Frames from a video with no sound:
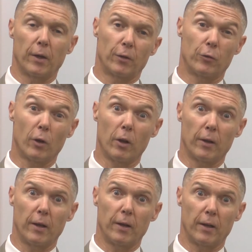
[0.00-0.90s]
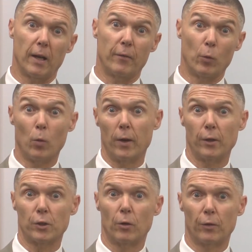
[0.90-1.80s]
consolidating and having one
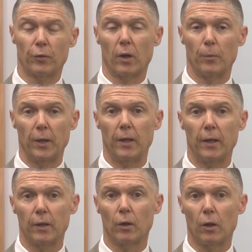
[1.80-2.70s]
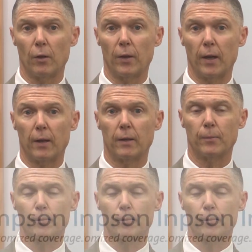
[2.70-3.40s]
insurance company handle all that.